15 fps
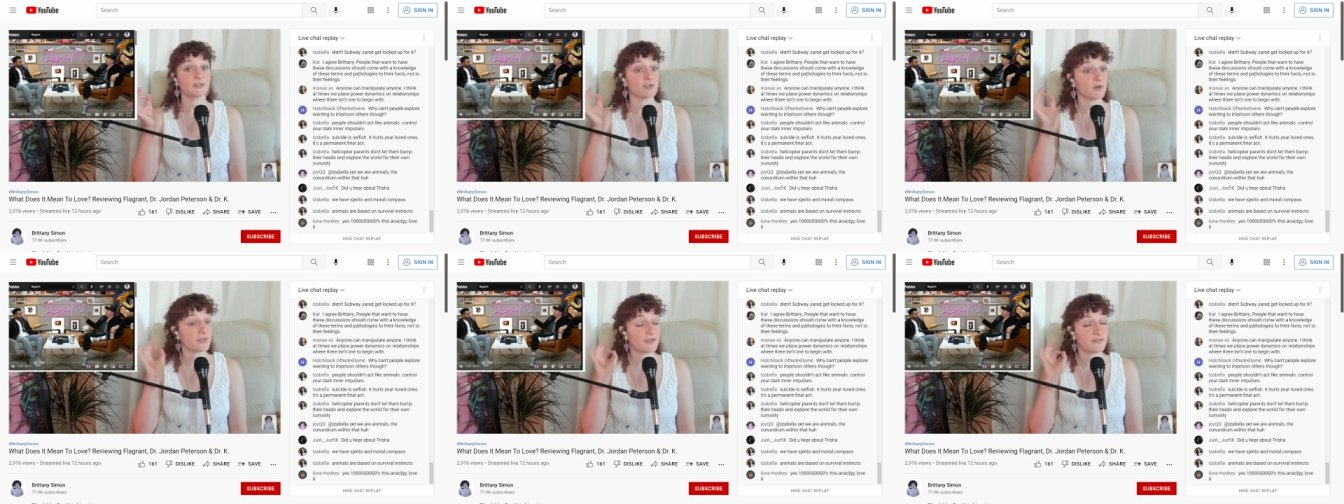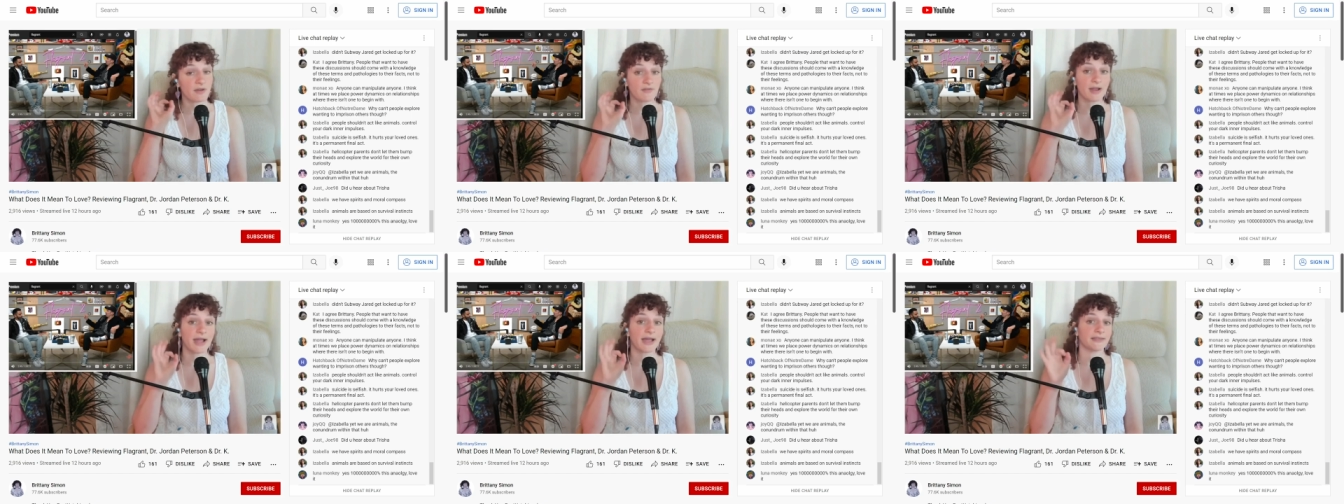though they've
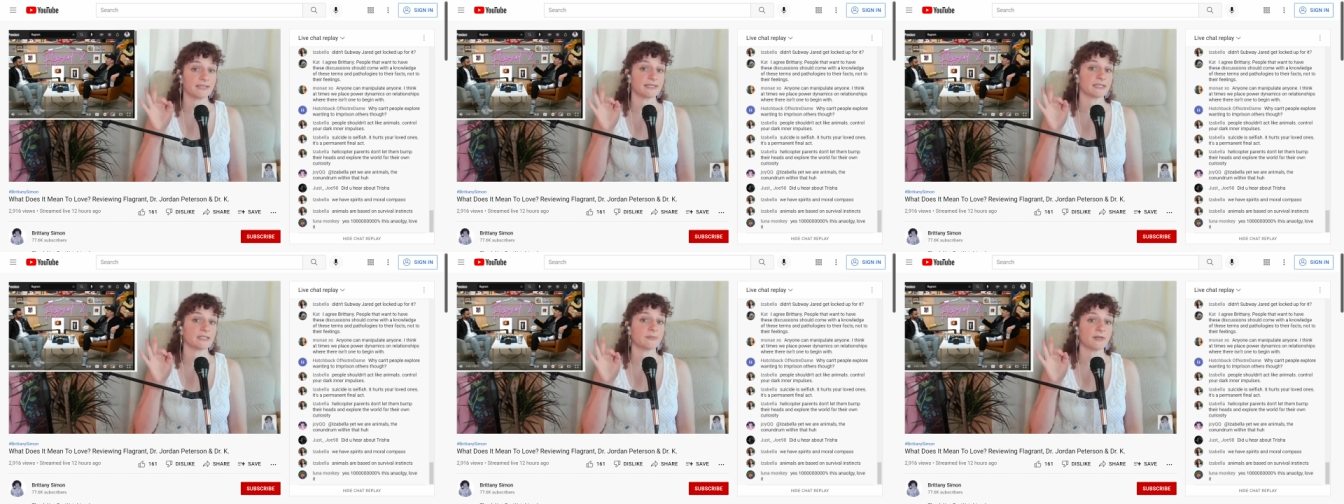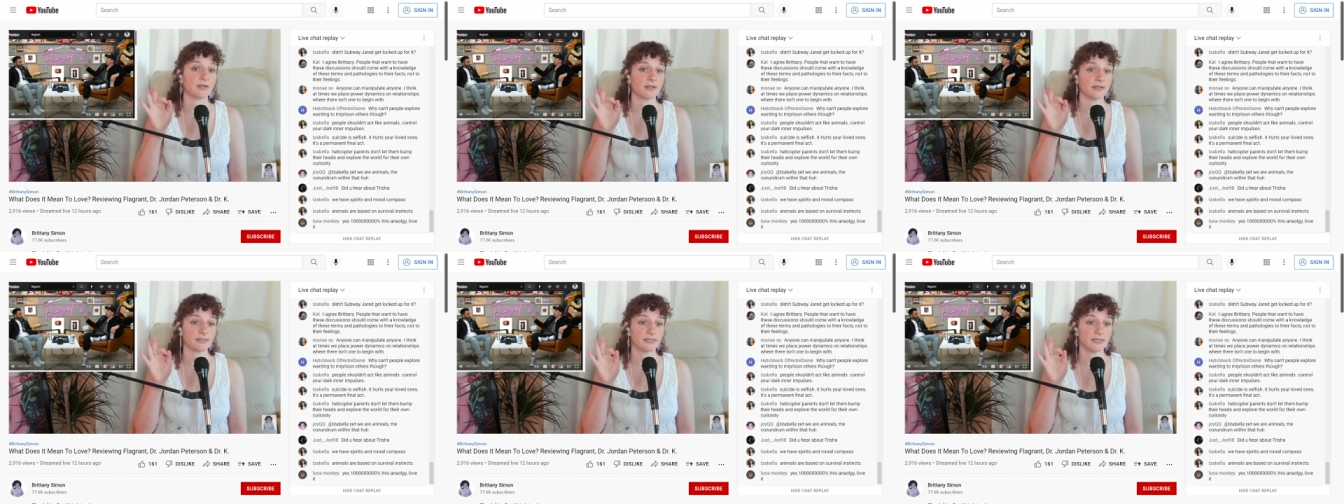never had these
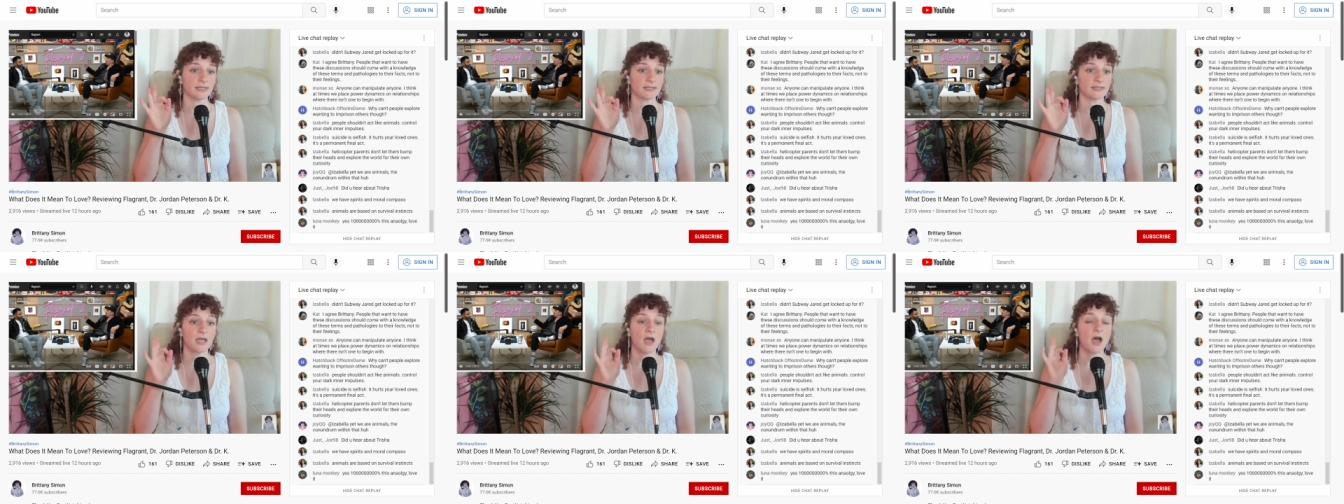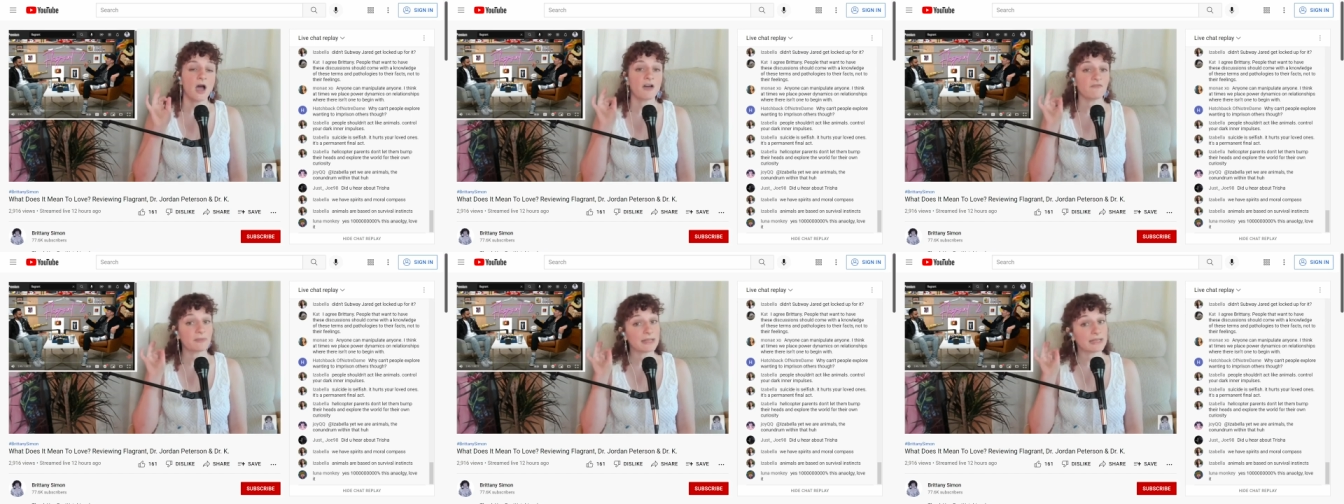experiences
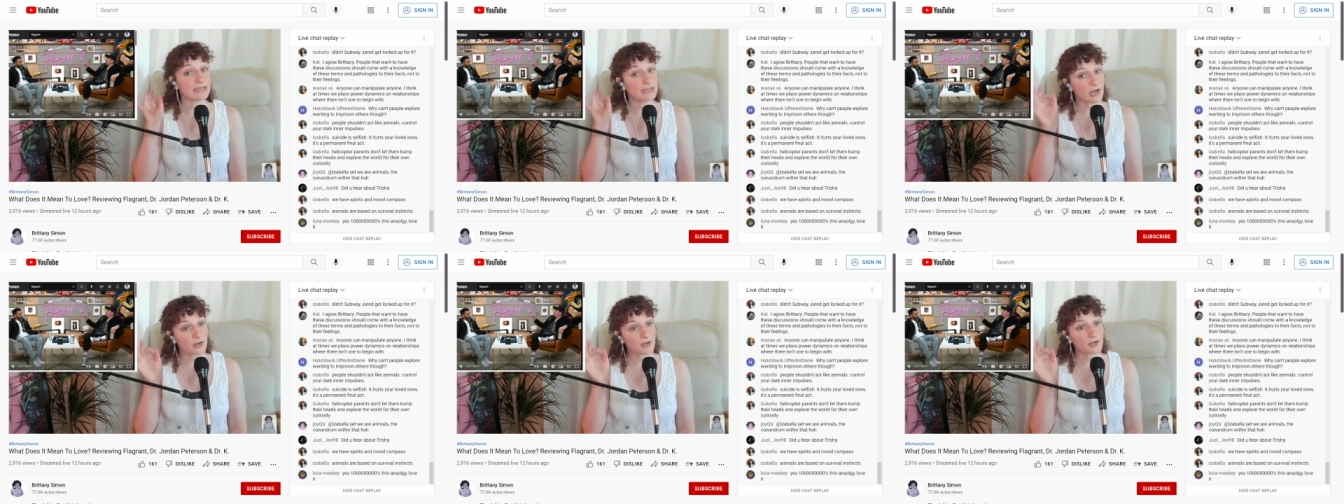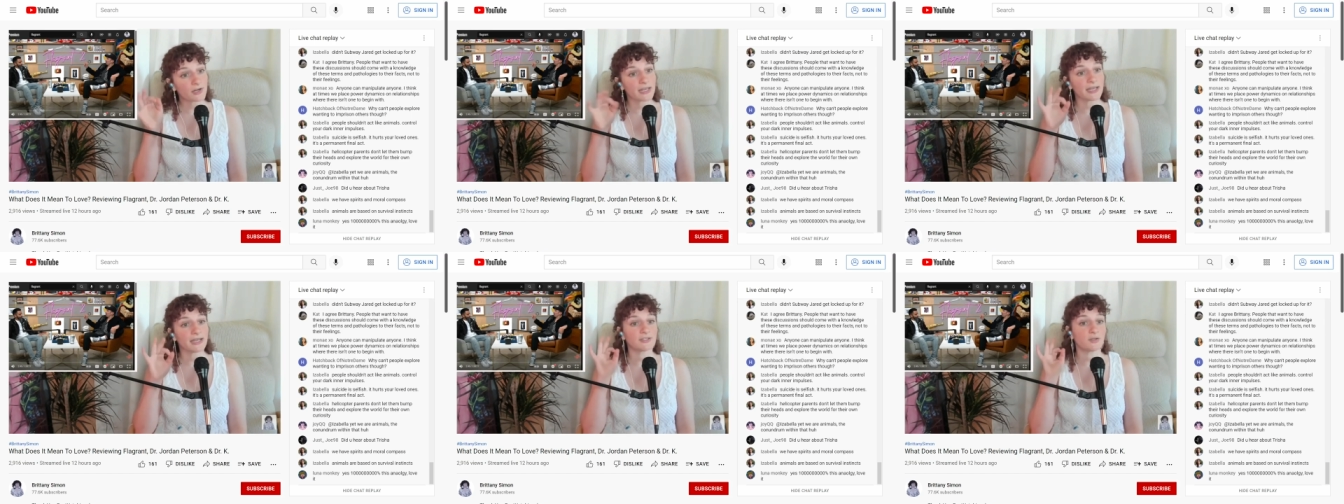of being younger
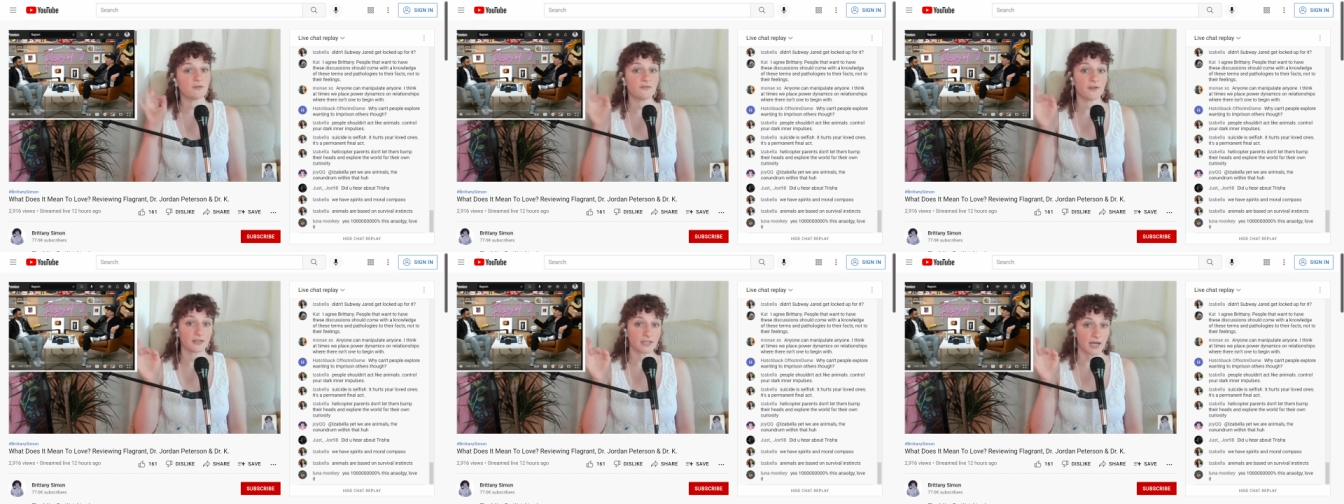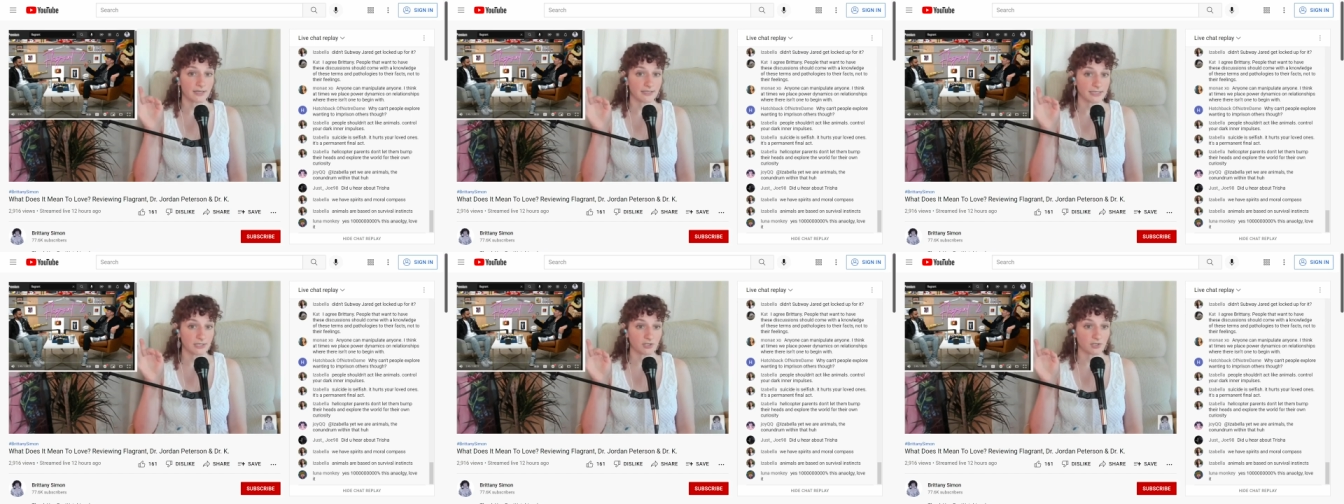kids who fucked
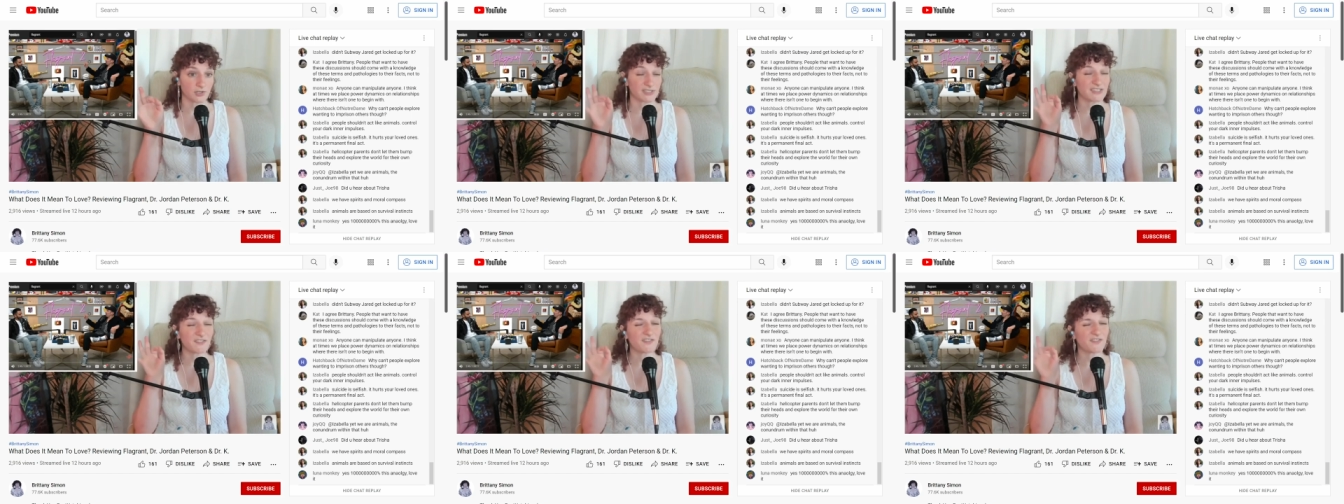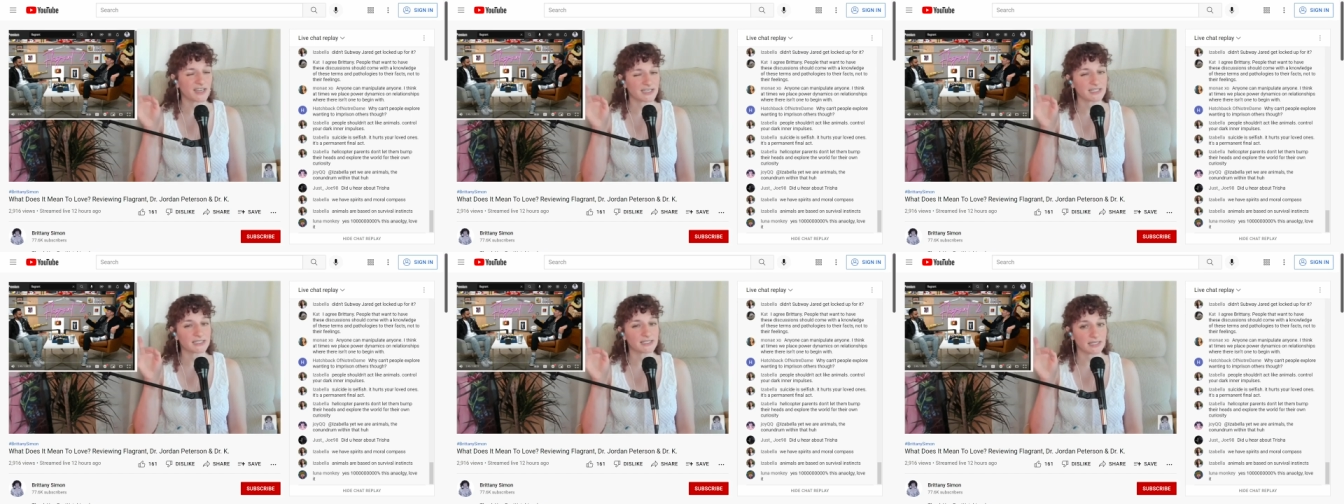hot teachers, the
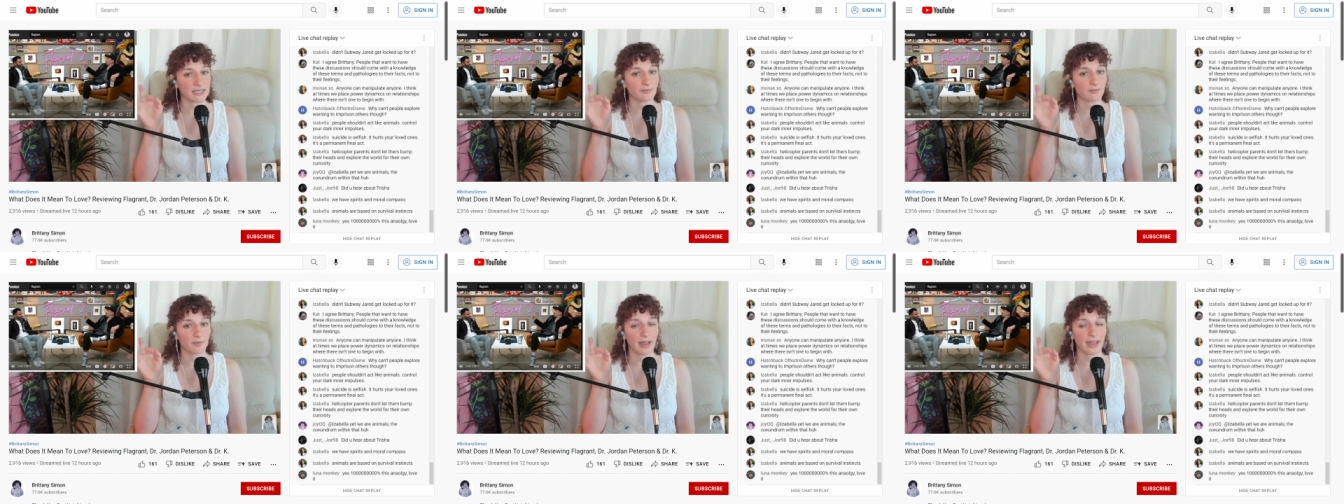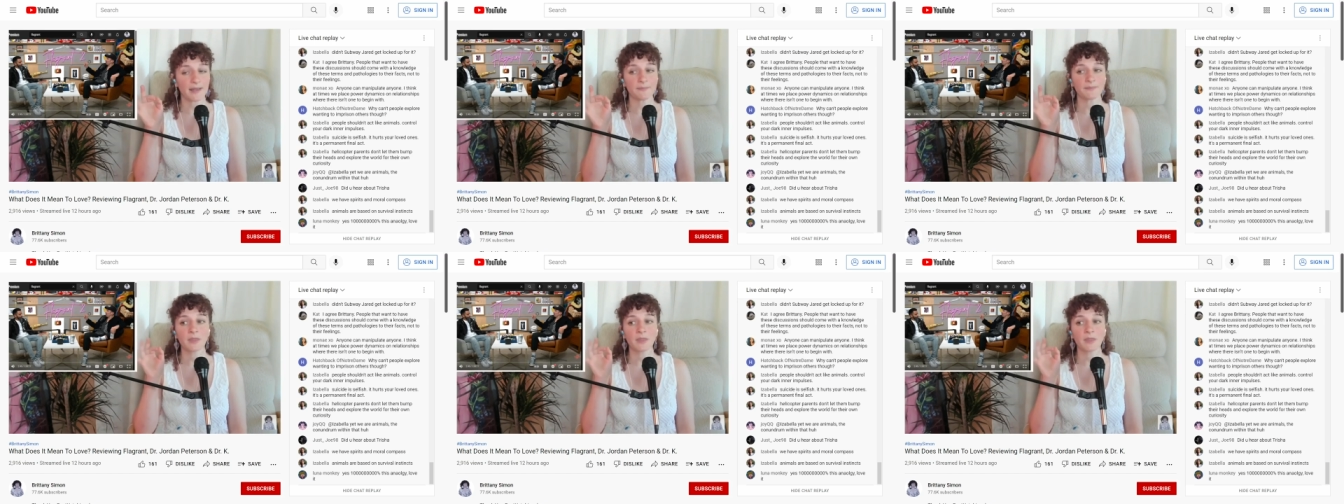fantasy, right?